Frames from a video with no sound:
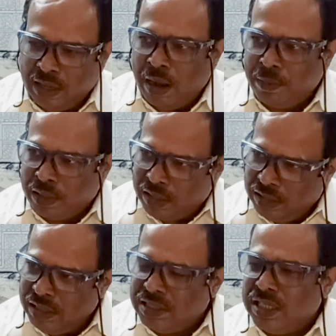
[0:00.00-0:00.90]
after
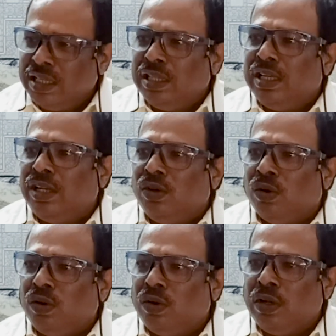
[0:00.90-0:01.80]
reaching in the
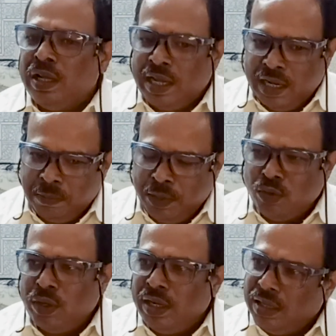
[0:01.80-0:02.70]
indoor, in
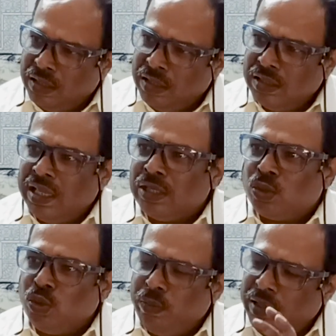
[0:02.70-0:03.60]
between there
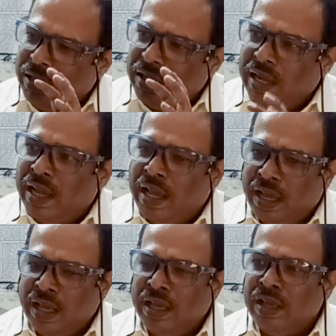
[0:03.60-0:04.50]
should be
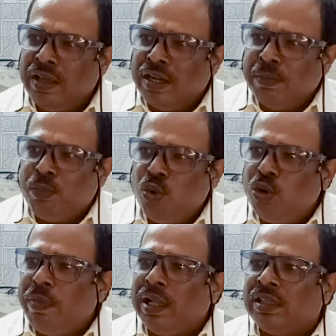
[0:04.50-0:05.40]
a
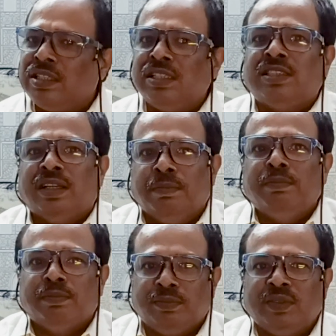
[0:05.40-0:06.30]
foot bath
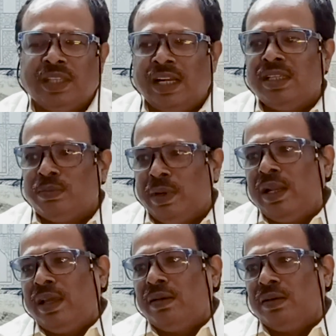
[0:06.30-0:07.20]
system. That is
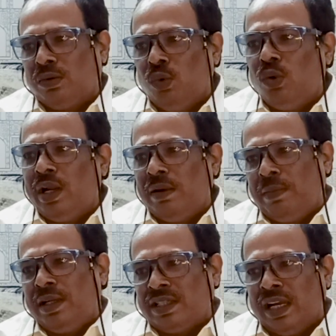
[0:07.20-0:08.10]
very good and
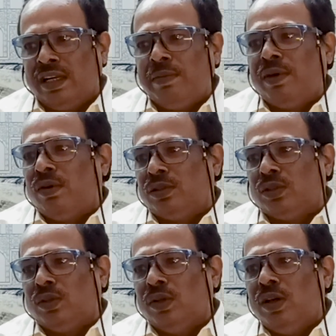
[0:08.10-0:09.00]
very scientific
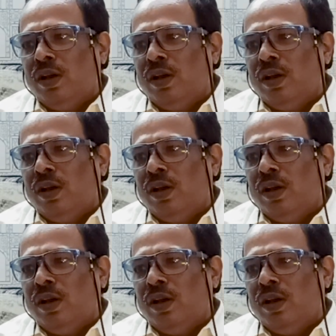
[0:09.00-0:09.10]
also.